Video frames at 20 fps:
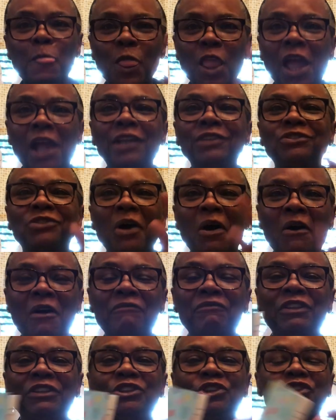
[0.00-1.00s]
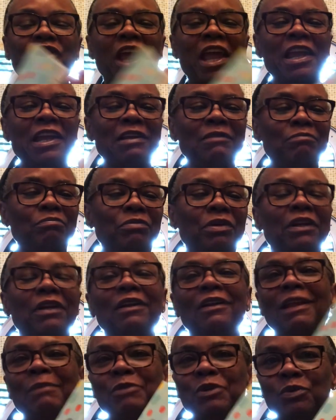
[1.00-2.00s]
it's off the chain. But
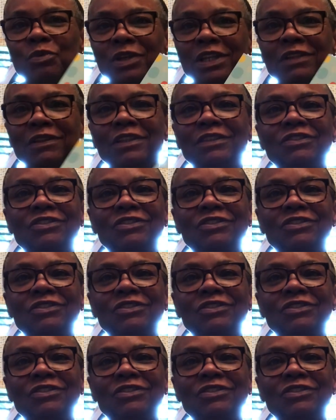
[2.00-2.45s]
let me read this,